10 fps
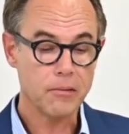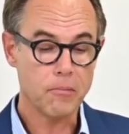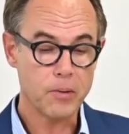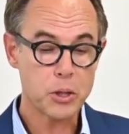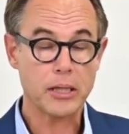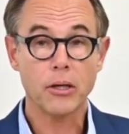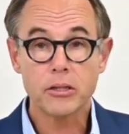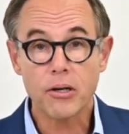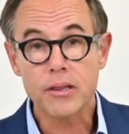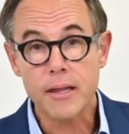which are
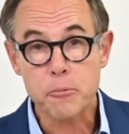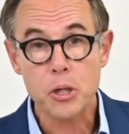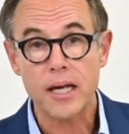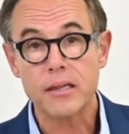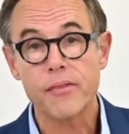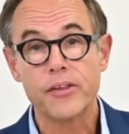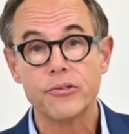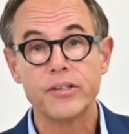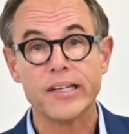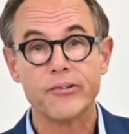not conceptualized in the
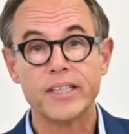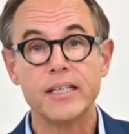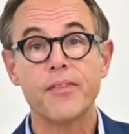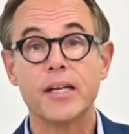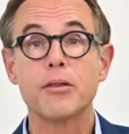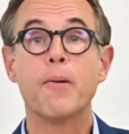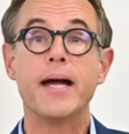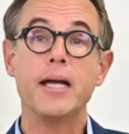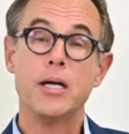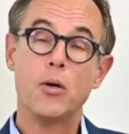UT/AUT. That is
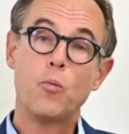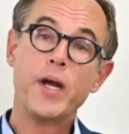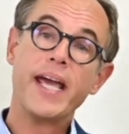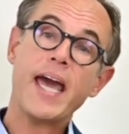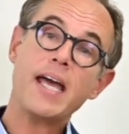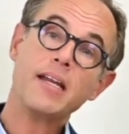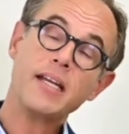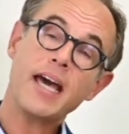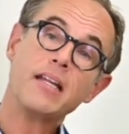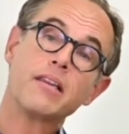why we
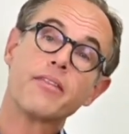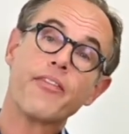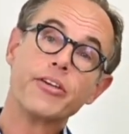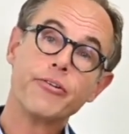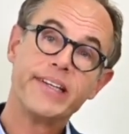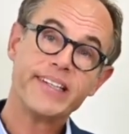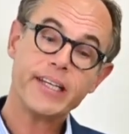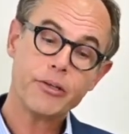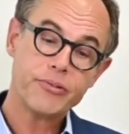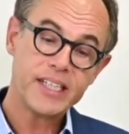enhanced the
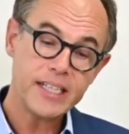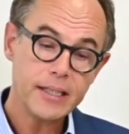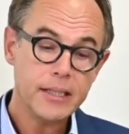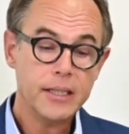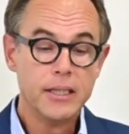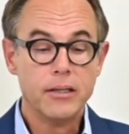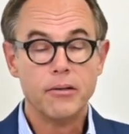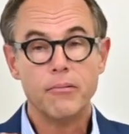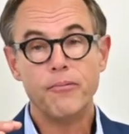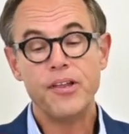UT/AUT
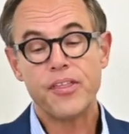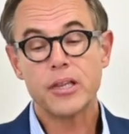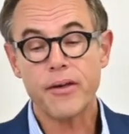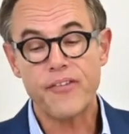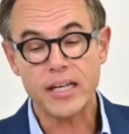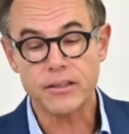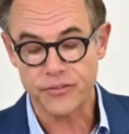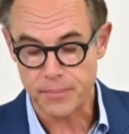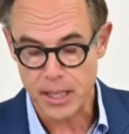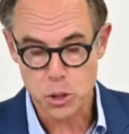with this affective
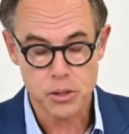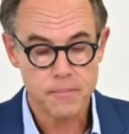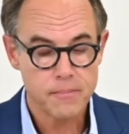dimension.